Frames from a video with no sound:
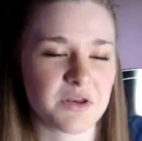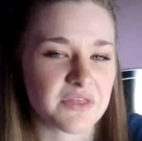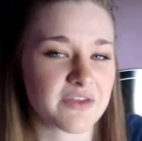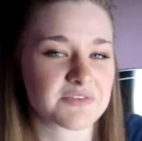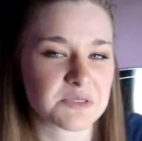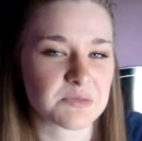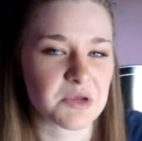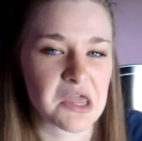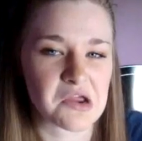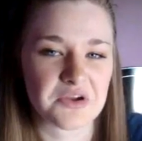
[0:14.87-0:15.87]
when you think of
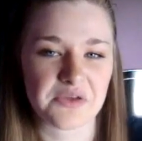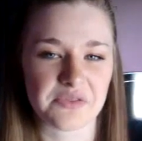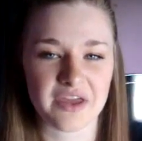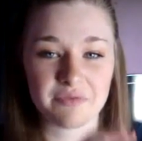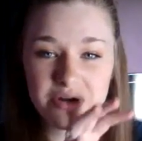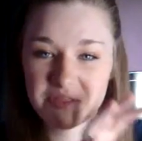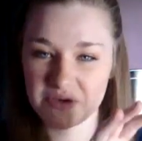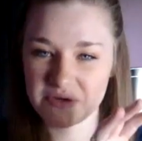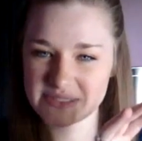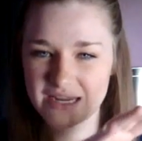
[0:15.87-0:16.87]
superhero, you think of one of
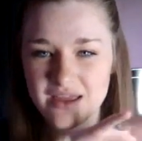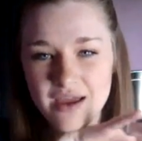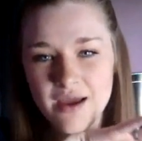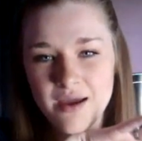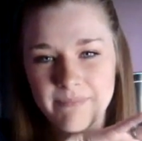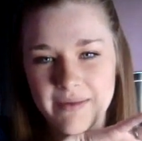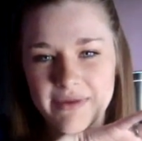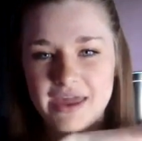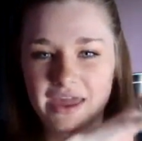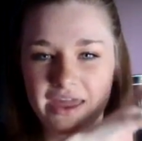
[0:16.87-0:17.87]
those, like
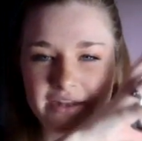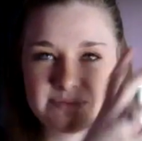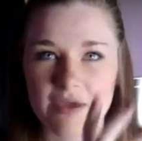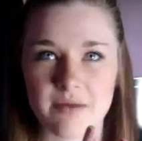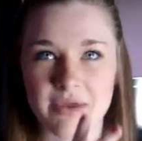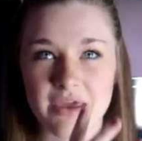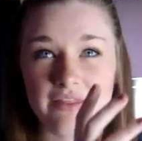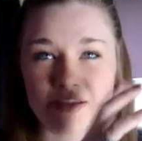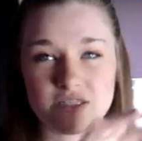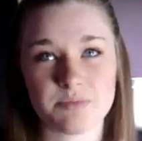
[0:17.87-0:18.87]
Batman and
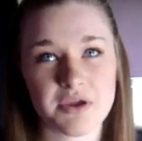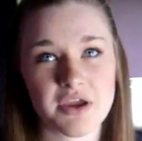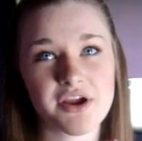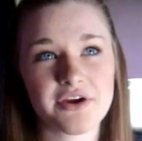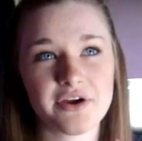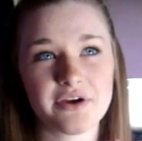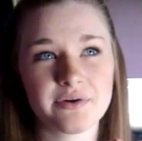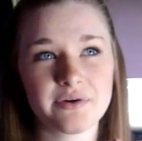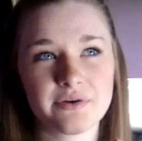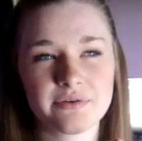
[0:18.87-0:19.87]
Spider-Man, like superhero,
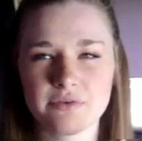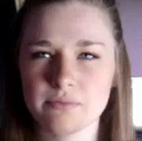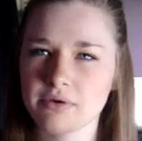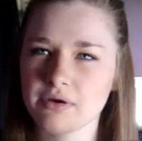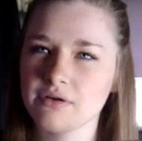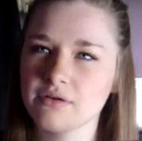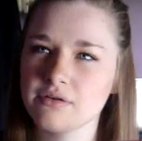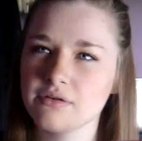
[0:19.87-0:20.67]
Superman,